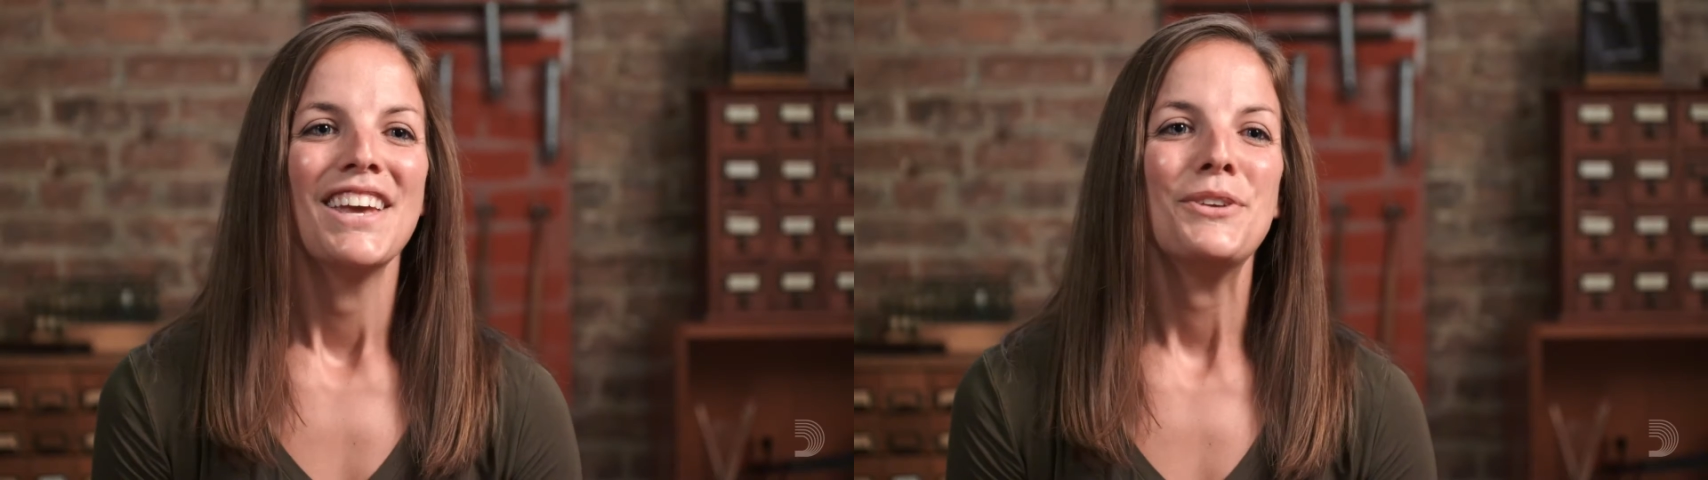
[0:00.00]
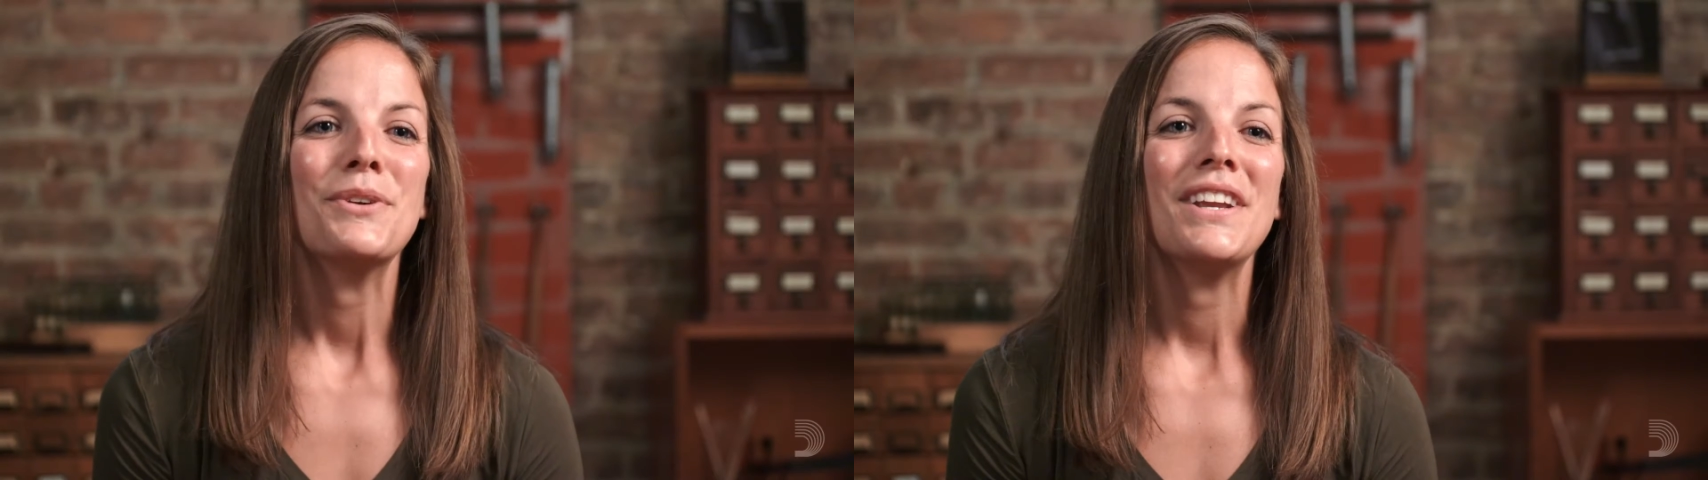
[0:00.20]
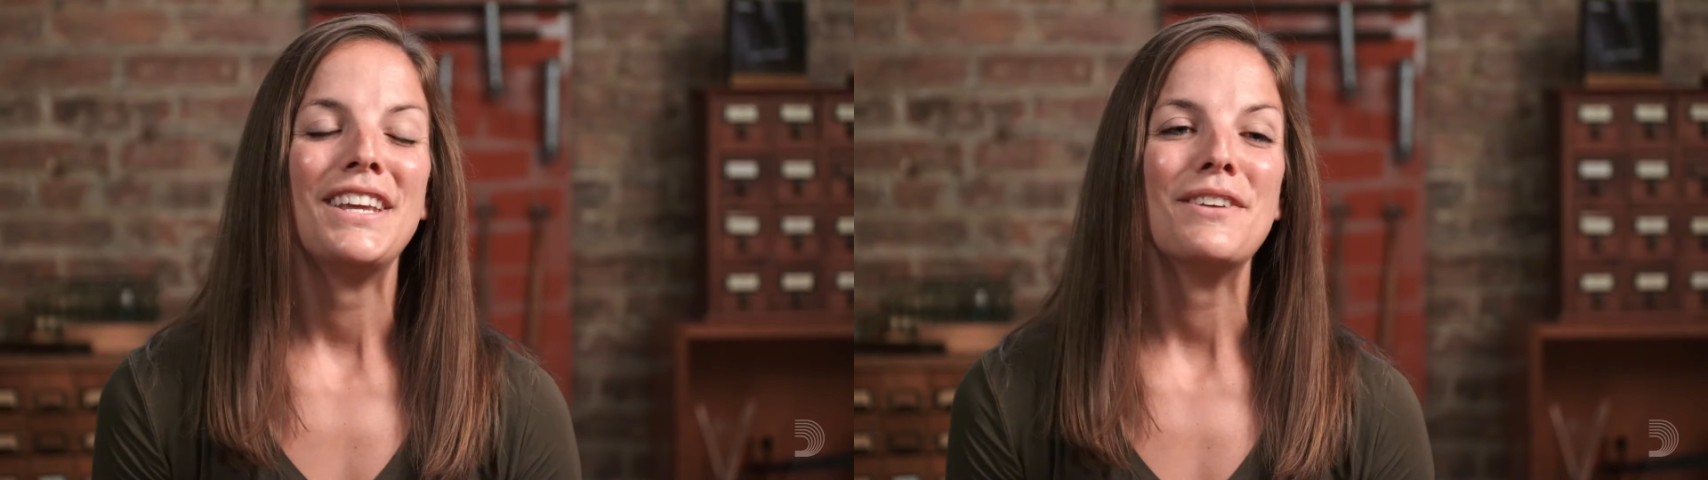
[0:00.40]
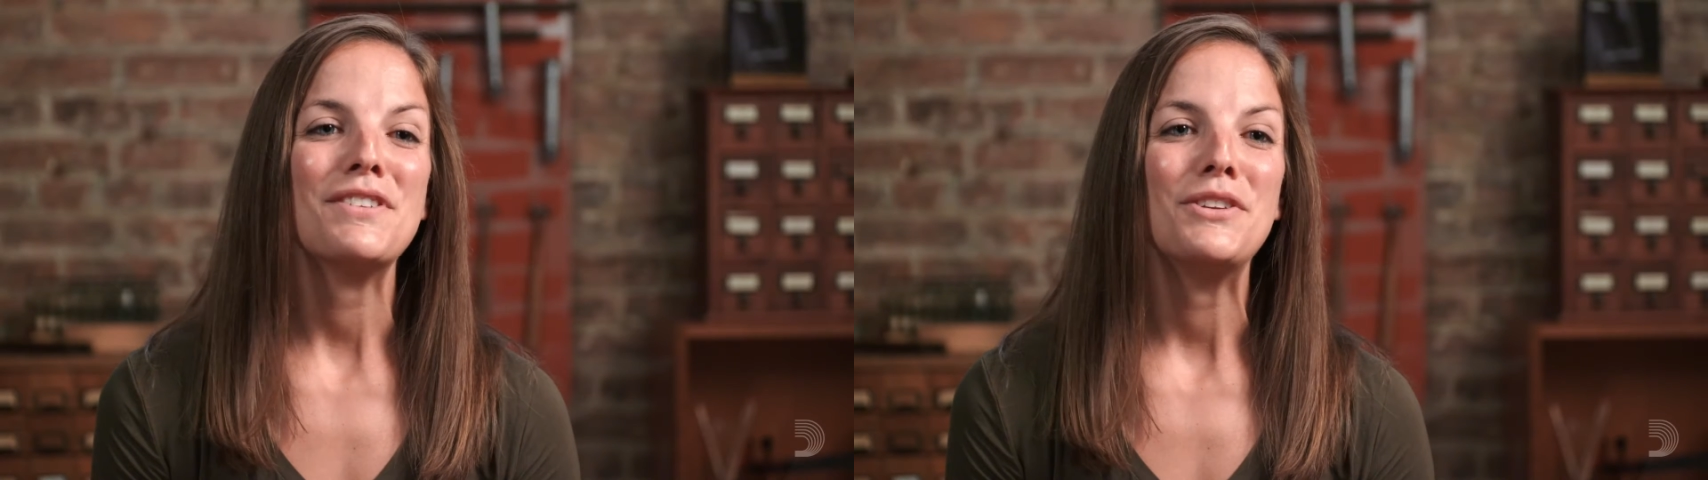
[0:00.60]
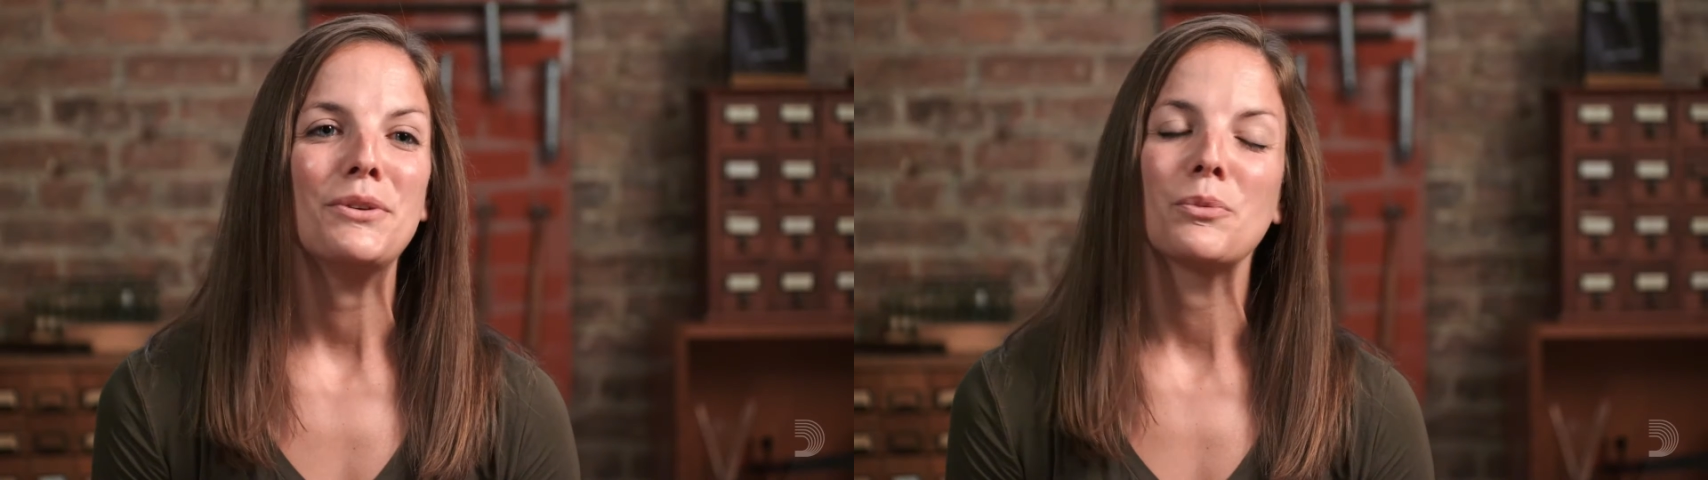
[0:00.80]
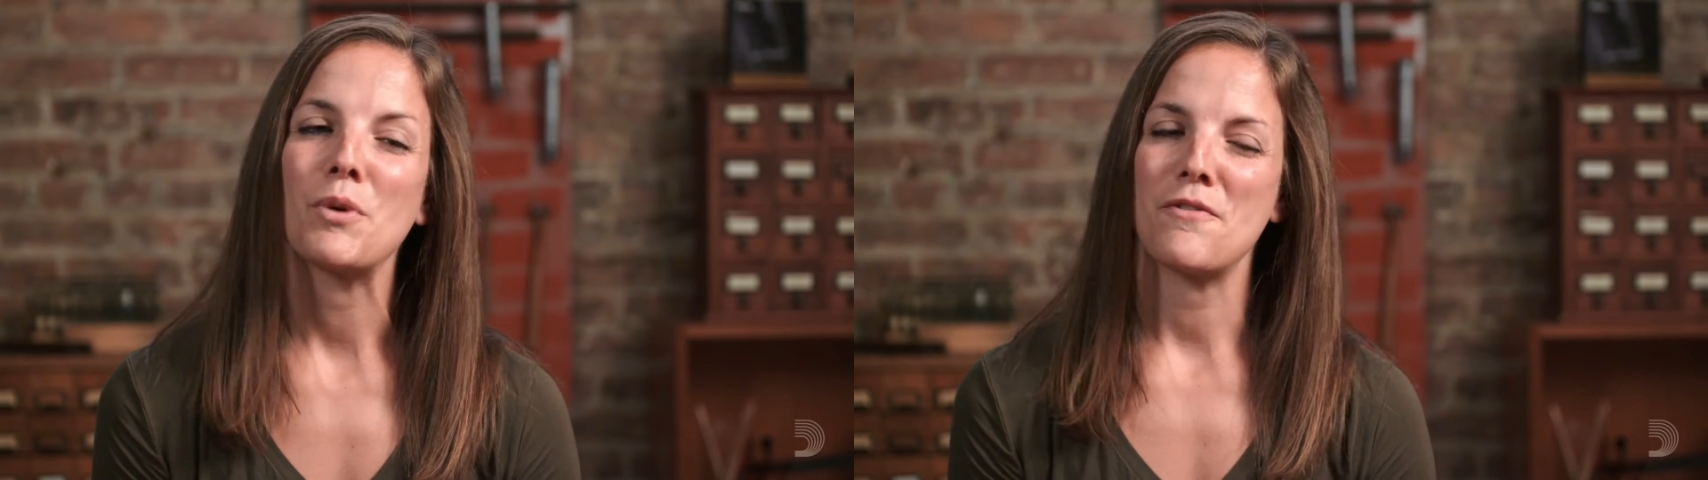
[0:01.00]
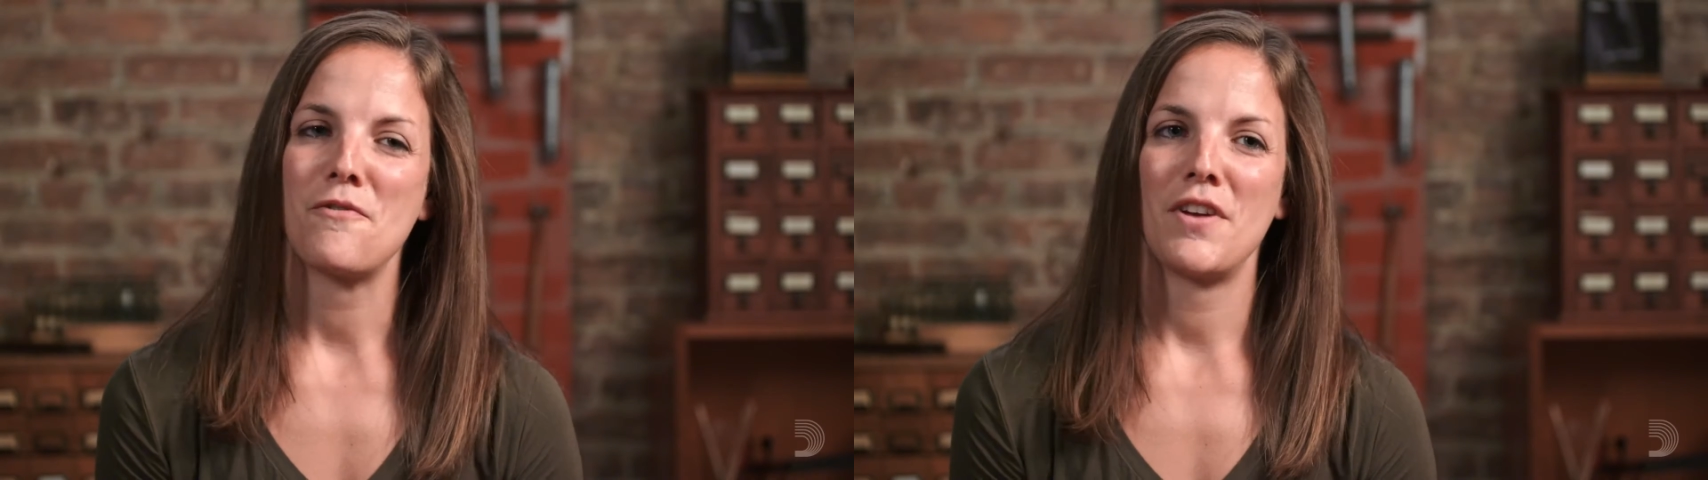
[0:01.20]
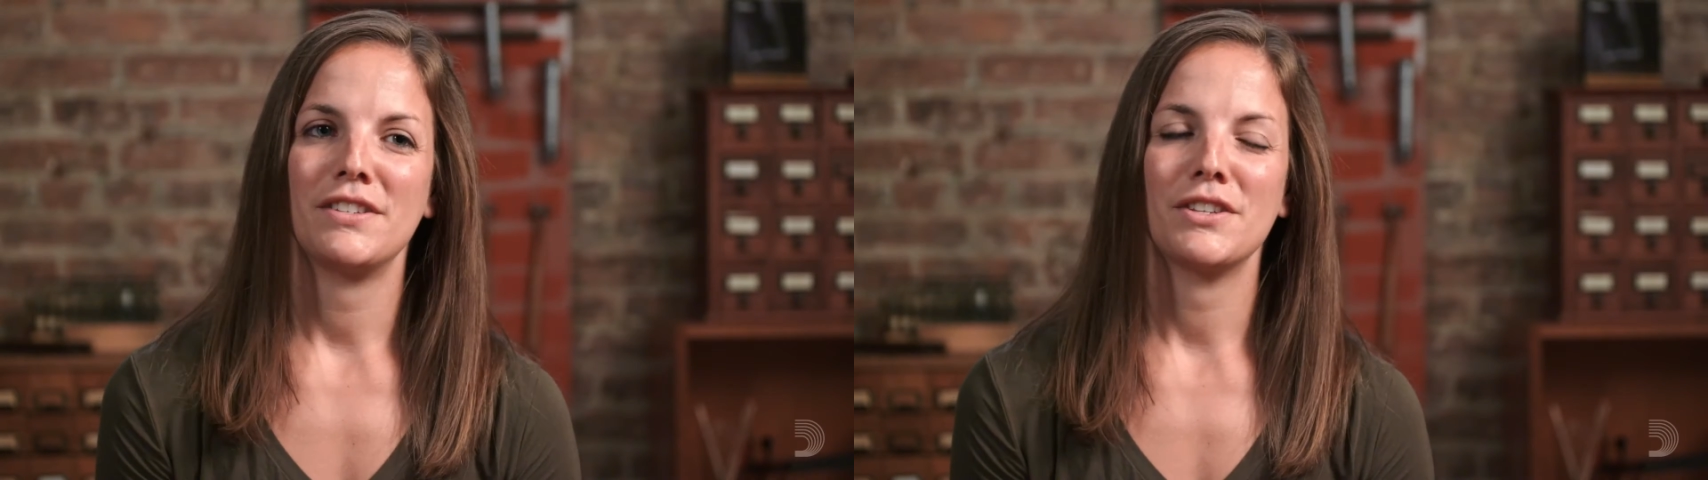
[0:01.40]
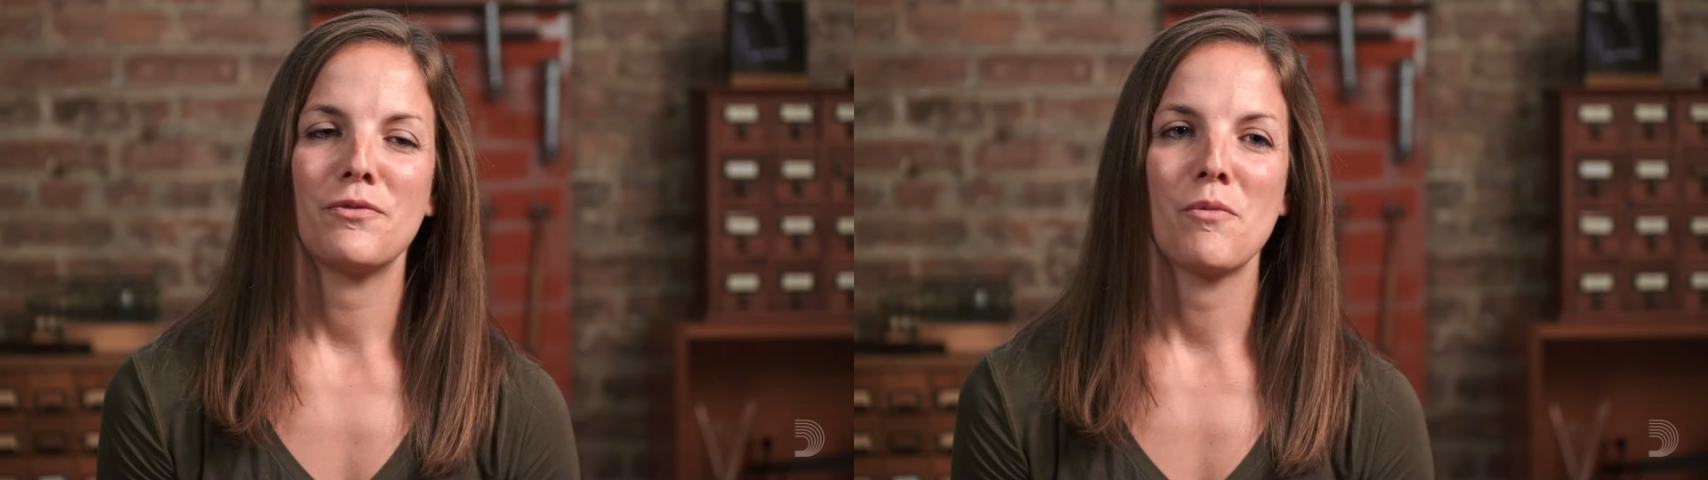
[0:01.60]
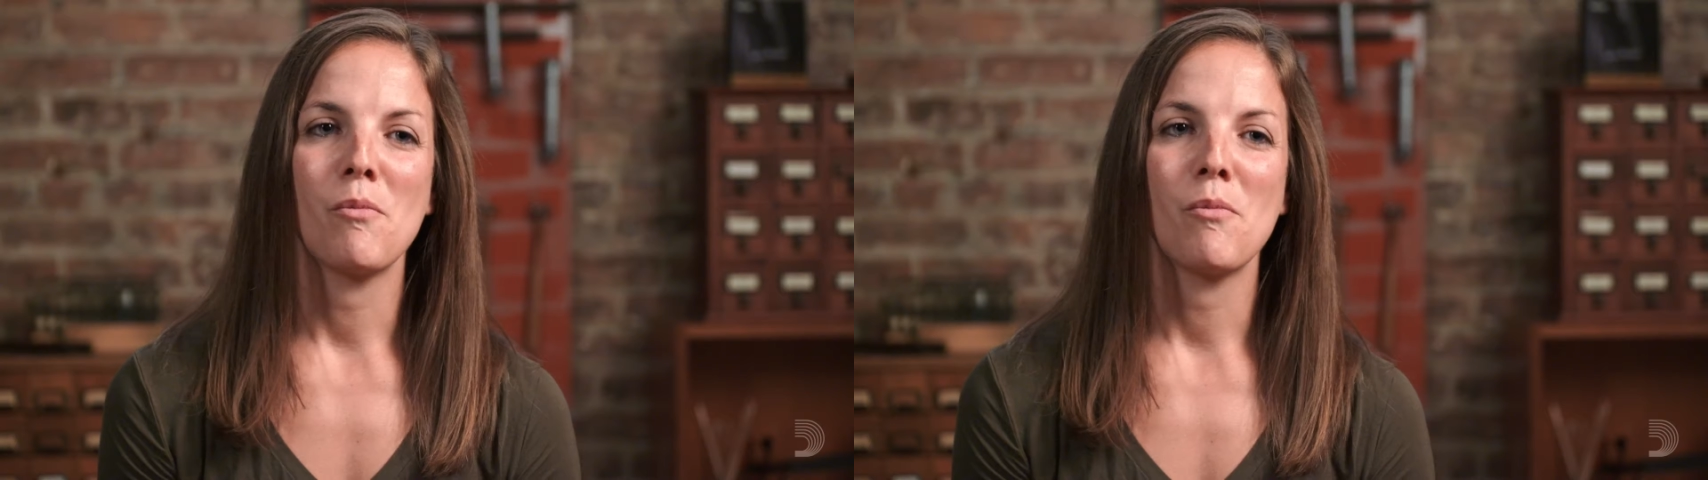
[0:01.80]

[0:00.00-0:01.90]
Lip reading: You can even use word phrases for